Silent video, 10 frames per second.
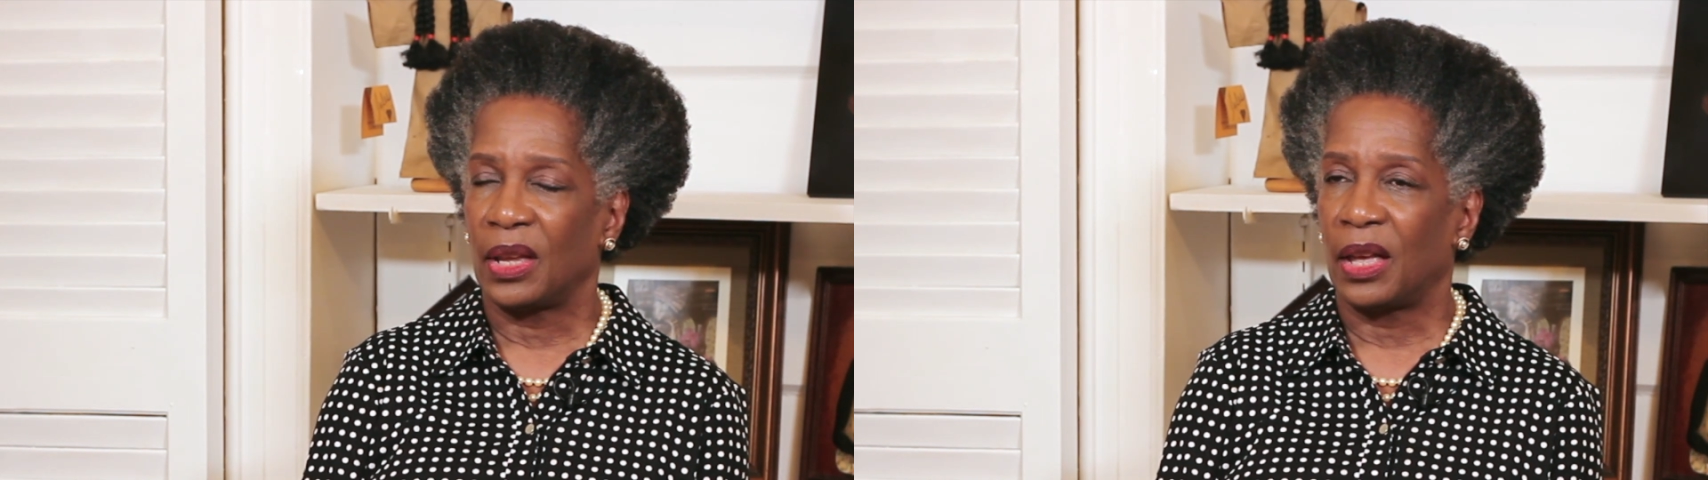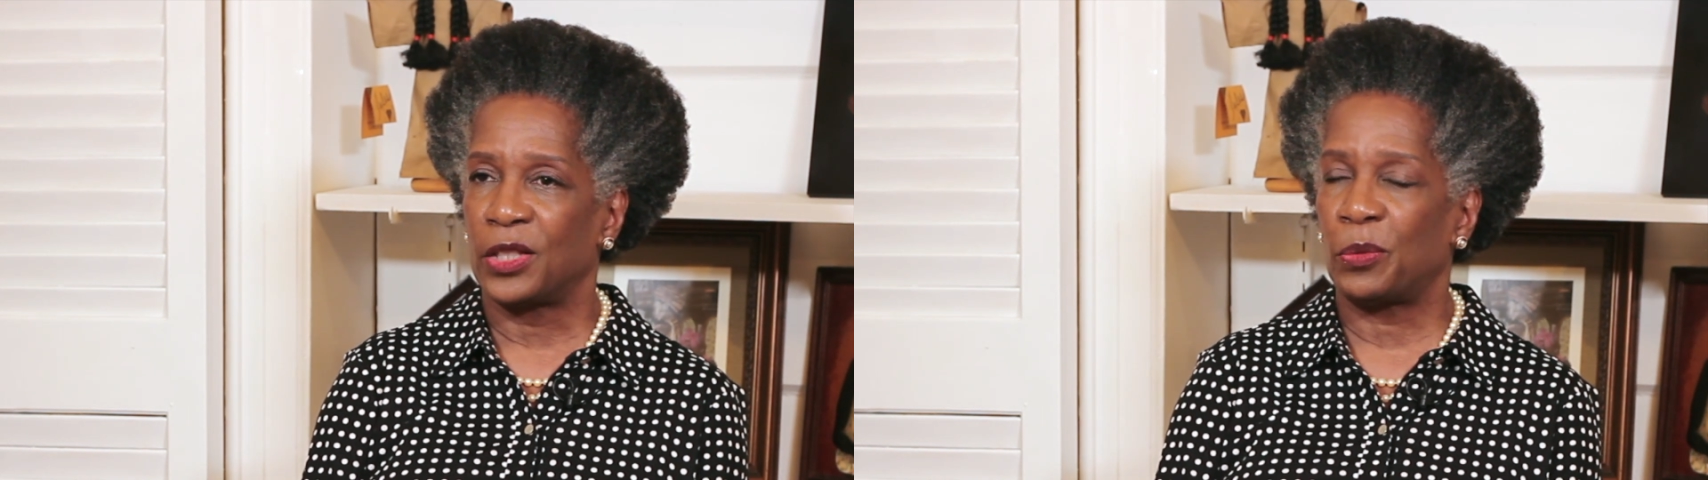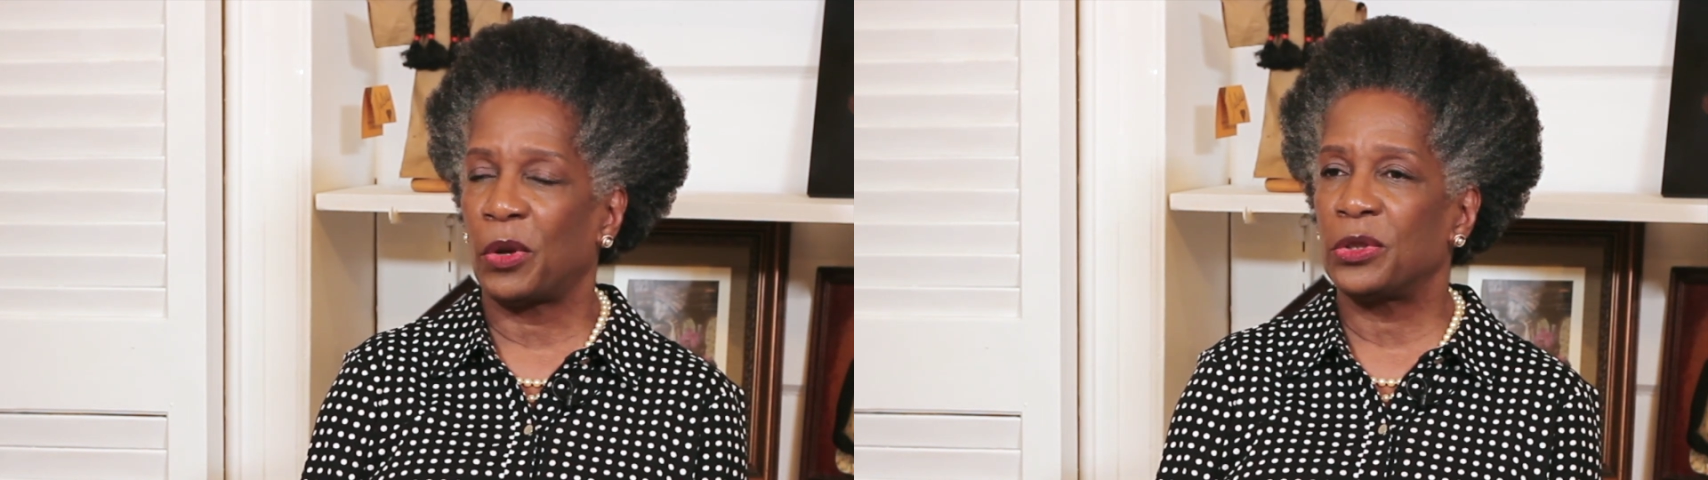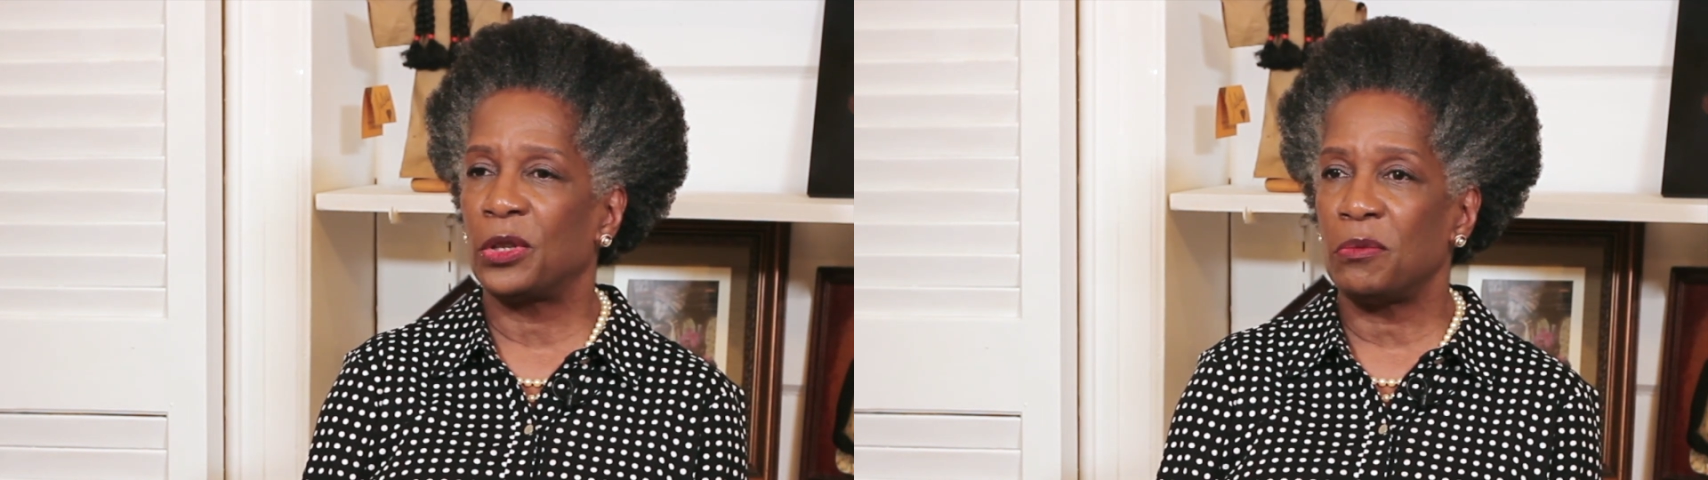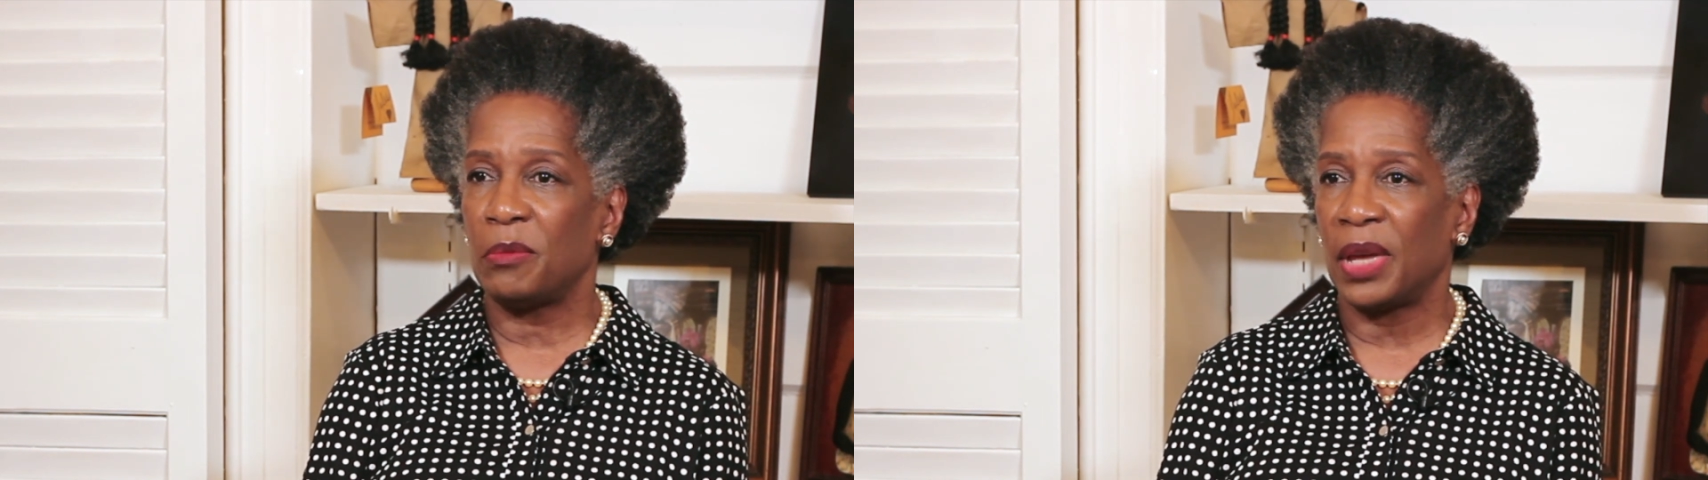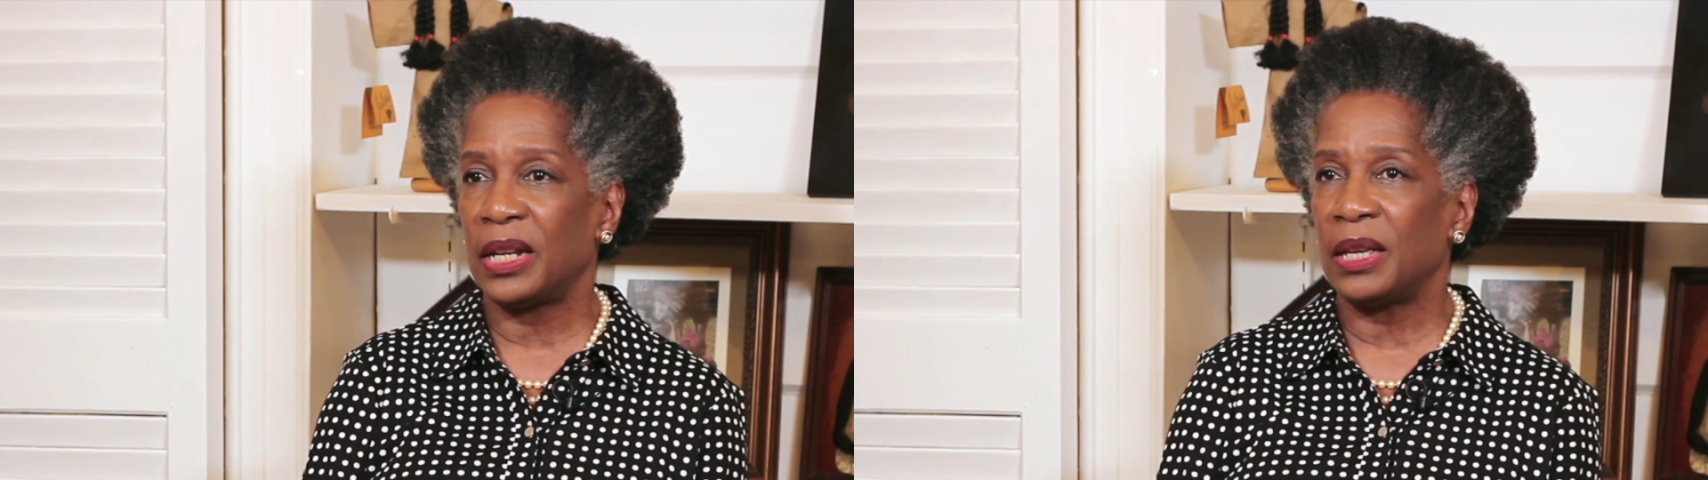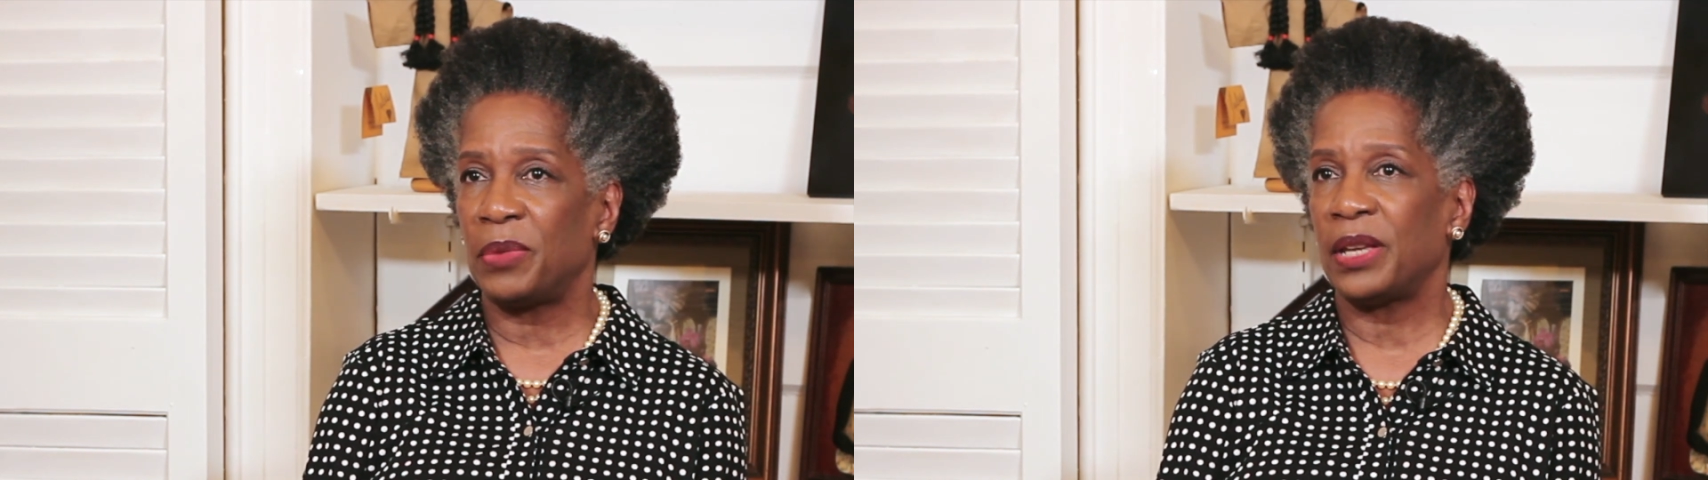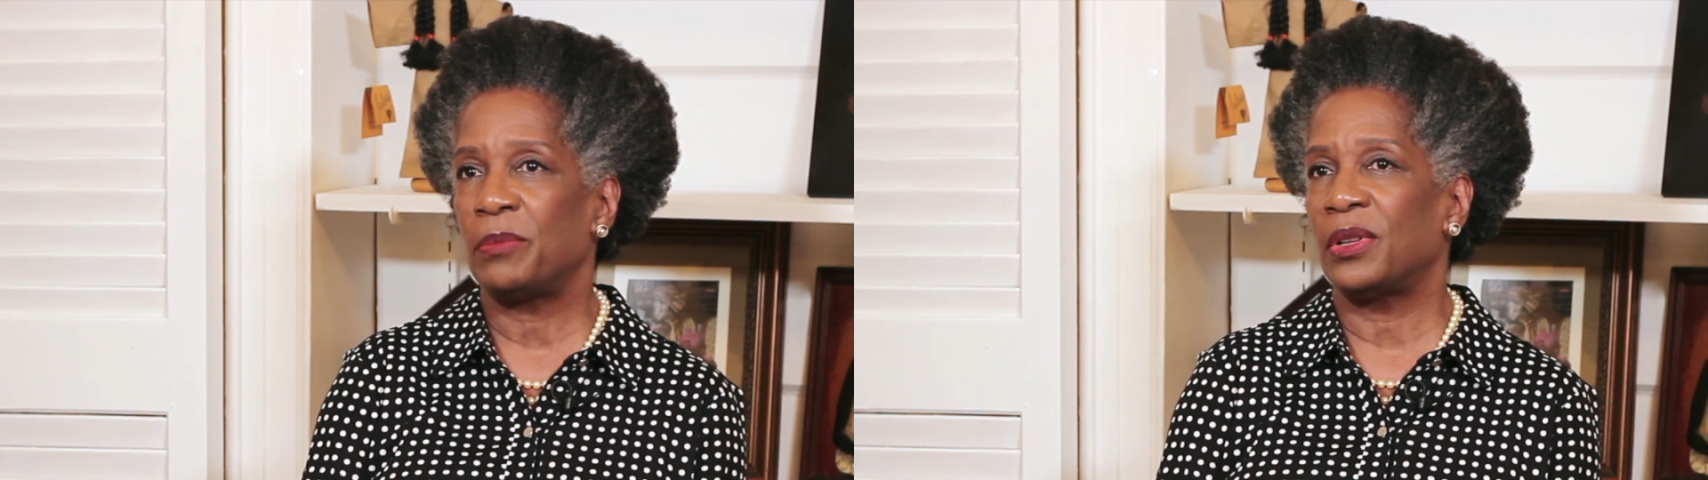I spoke to many
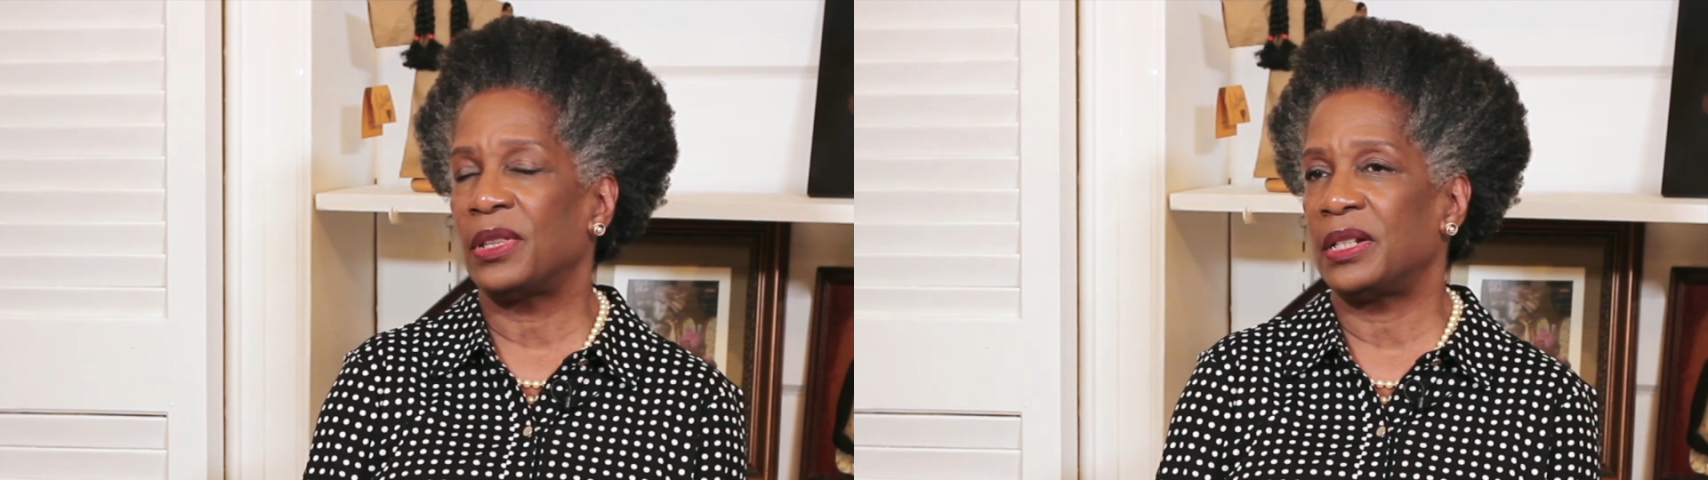people